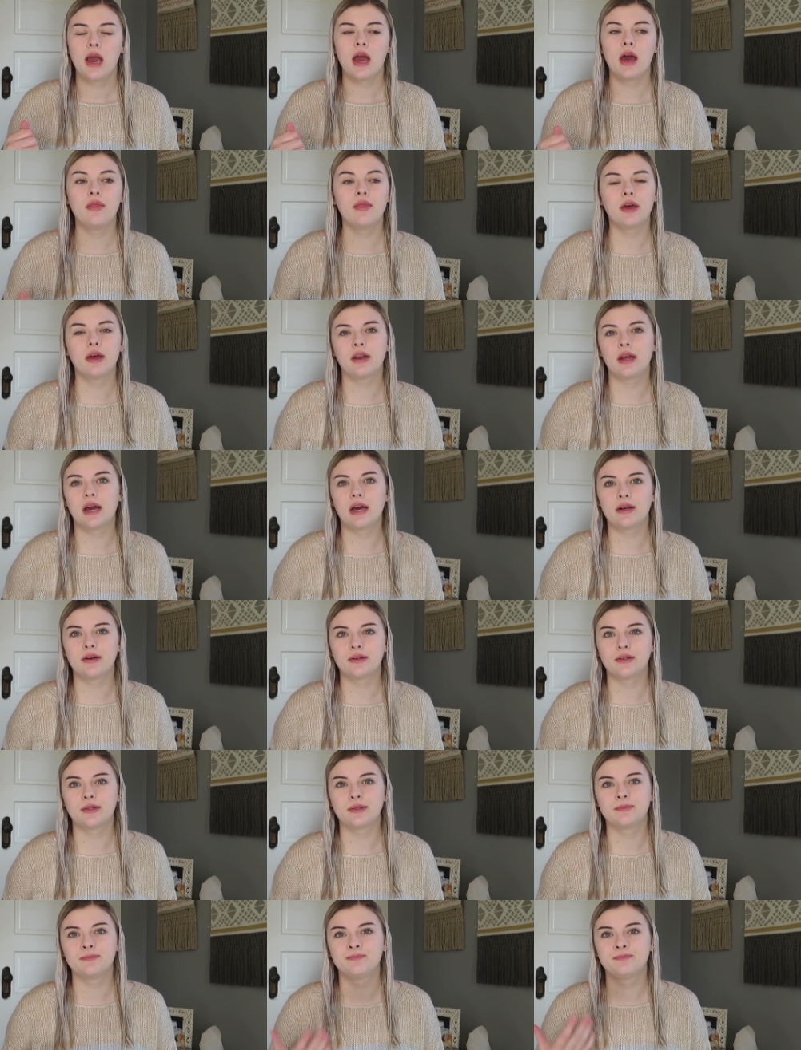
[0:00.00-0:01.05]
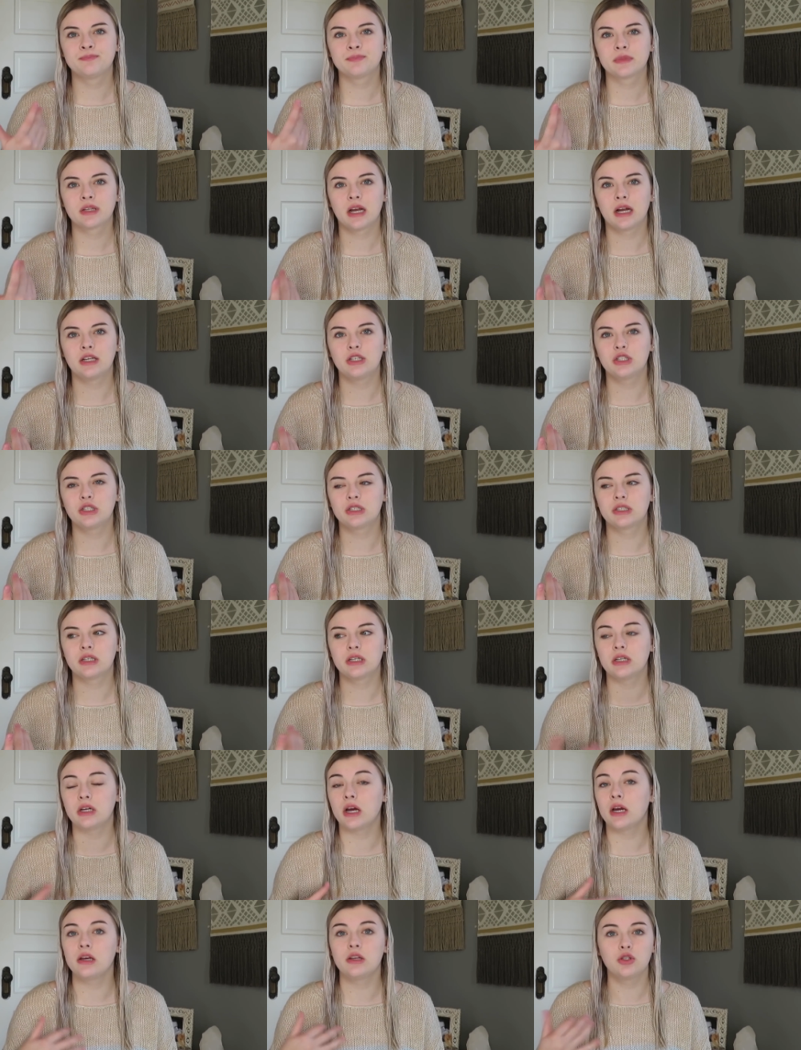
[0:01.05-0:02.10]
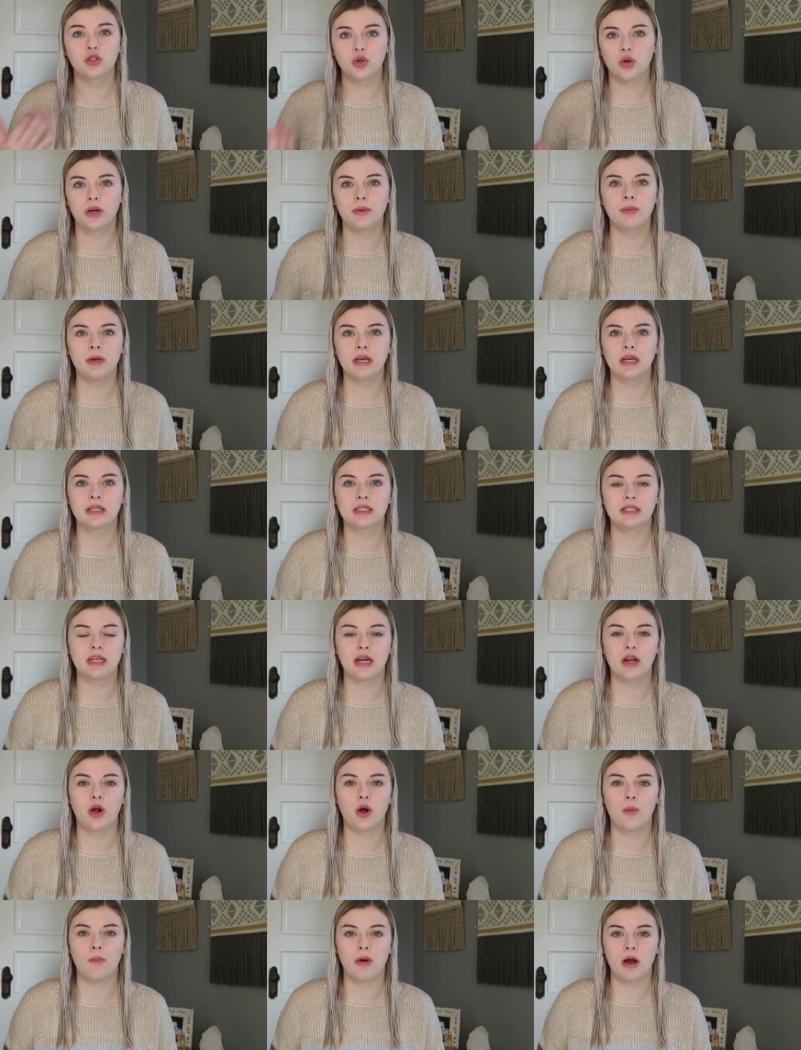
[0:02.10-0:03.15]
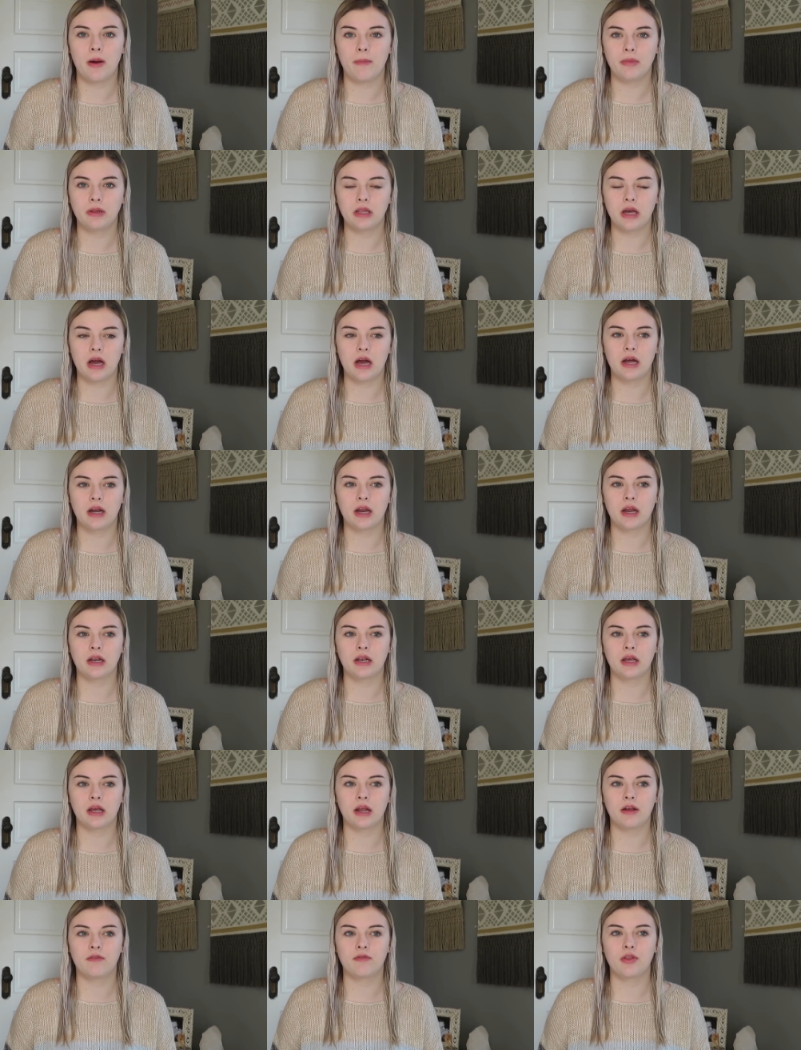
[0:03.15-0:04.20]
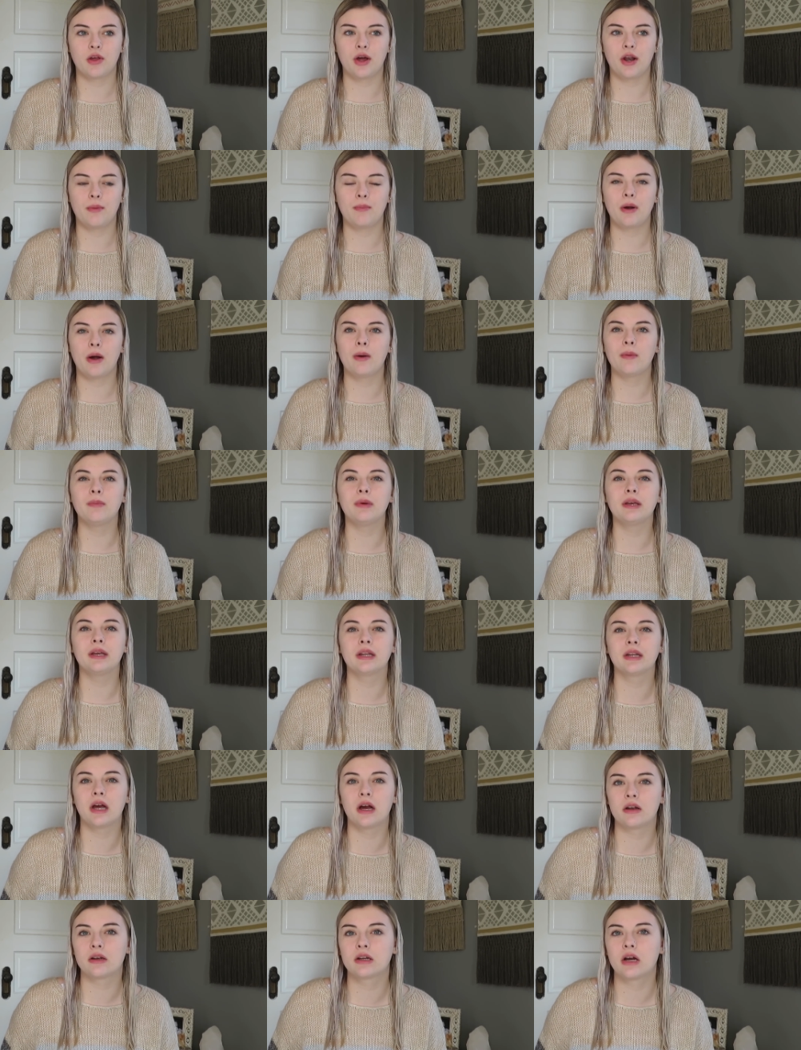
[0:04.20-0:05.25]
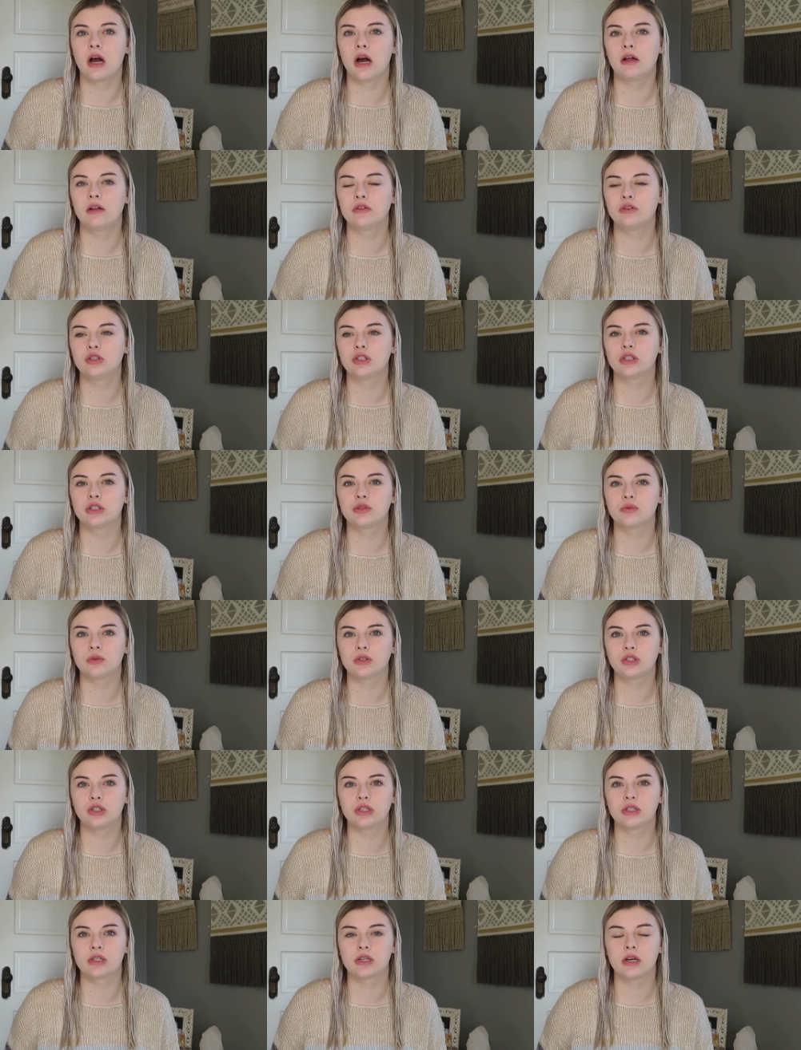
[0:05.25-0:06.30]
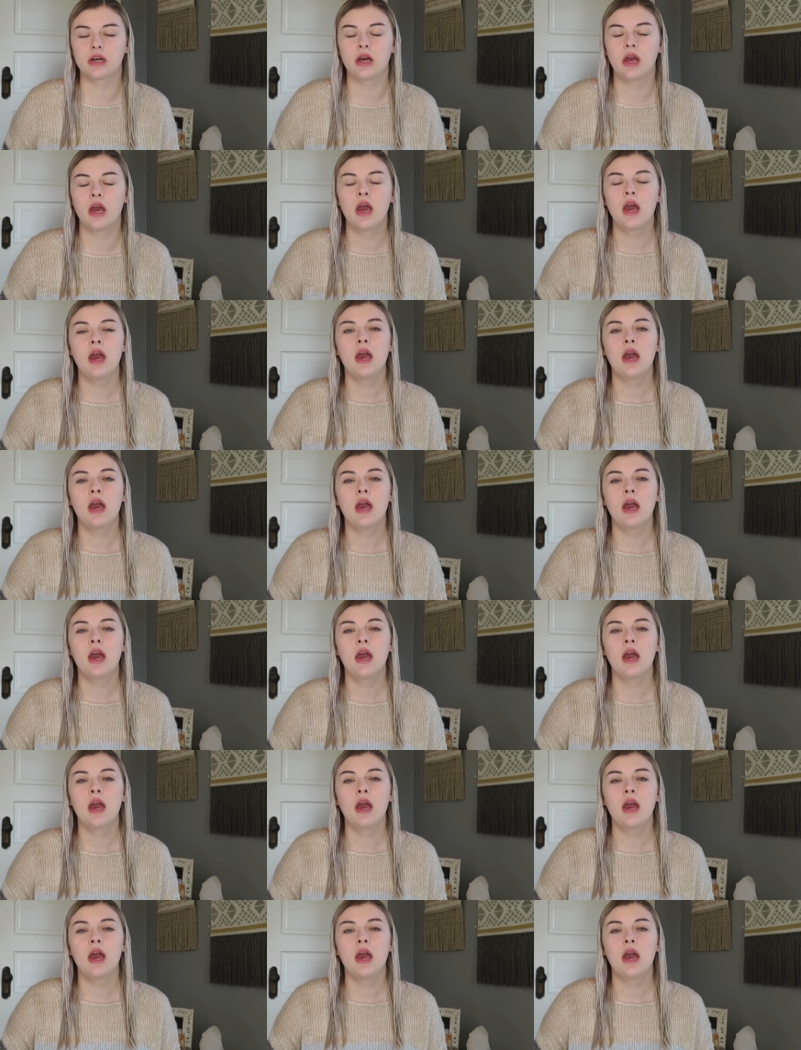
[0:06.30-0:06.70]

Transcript: And then, I don't know, I just, I enjoy being a stay-at-home mom a lot, and I thought about being an oncologist, which is a